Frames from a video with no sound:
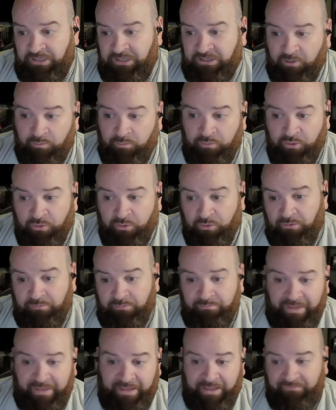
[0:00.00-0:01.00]
Nico
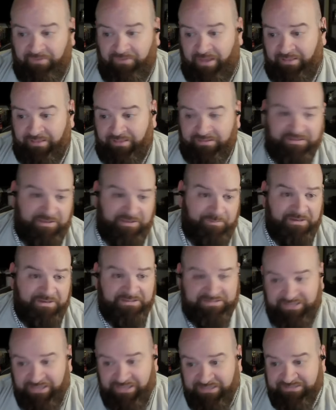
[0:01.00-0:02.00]
Mule may have had led the team in
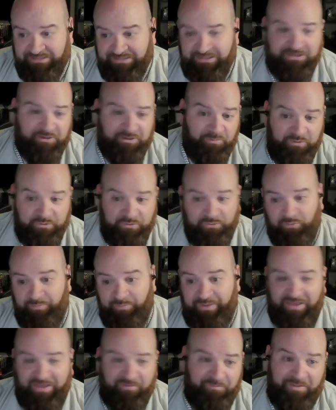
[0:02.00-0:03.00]
assists. Nico Mule
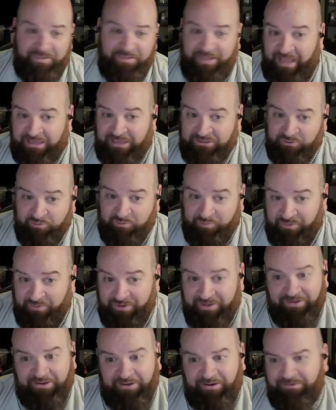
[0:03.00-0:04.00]
may have been the actual
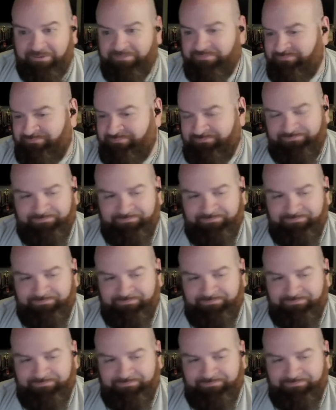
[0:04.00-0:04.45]
point guard.